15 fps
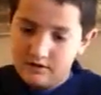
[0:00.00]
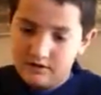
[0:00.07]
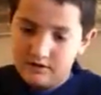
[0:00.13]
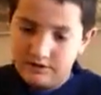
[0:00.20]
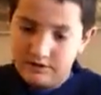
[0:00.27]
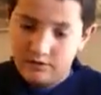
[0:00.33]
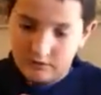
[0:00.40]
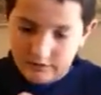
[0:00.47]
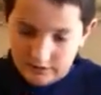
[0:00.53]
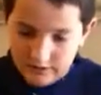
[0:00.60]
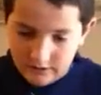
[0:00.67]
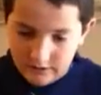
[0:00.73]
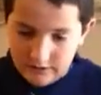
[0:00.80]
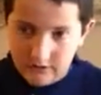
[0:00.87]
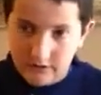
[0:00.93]
is the coin
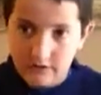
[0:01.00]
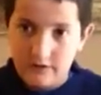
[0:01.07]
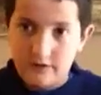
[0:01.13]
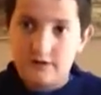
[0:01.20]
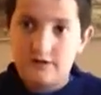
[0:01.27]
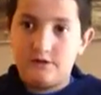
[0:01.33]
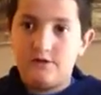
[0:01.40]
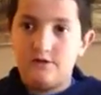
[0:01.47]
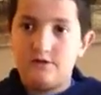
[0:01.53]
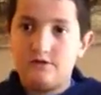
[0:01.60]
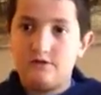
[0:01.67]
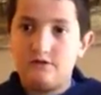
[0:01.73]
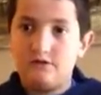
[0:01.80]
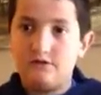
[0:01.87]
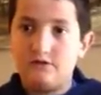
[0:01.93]
still there? And then
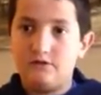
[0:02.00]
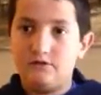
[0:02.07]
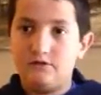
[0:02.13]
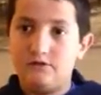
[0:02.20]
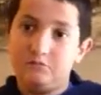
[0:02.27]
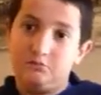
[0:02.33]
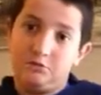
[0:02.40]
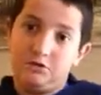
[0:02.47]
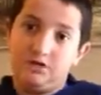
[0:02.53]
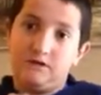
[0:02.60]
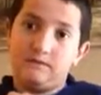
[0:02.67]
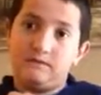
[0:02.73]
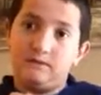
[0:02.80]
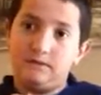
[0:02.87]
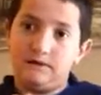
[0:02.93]

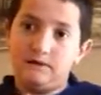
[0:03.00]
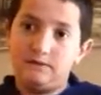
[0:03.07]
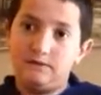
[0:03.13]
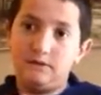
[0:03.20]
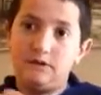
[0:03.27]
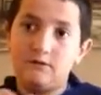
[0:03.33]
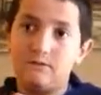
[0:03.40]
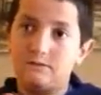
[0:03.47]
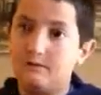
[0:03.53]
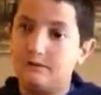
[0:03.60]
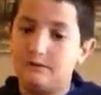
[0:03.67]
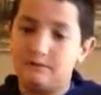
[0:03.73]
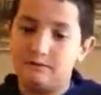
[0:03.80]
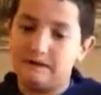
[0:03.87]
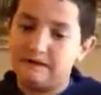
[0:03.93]
drop the baseball, but
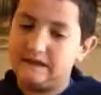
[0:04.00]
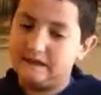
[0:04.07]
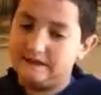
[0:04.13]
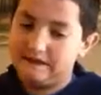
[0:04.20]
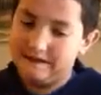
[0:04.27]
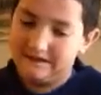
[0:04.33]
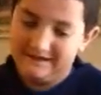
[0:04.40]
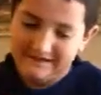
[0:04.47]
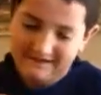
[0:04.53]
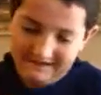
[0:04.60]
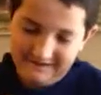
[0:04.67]
don't make that sound.